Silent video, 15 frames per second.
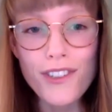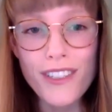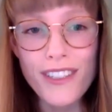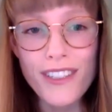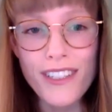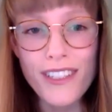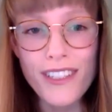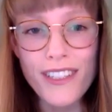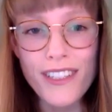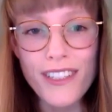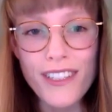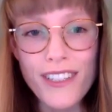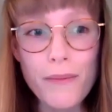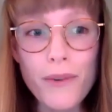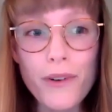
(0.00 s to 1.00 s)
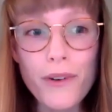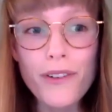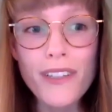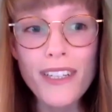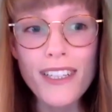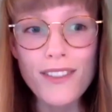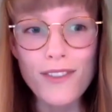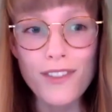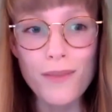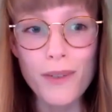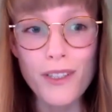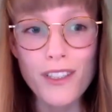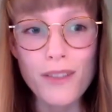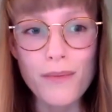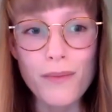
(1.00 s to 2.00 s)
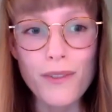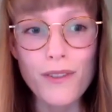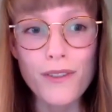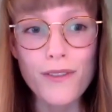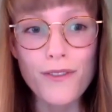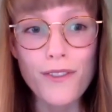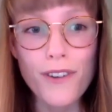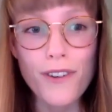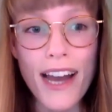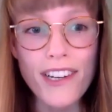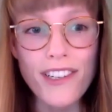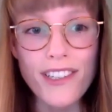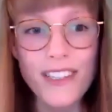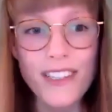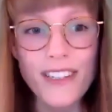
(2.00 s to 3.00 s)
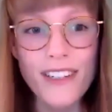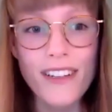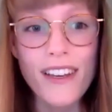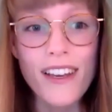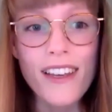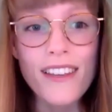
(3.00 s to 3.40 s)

injustices be more or less responsible for action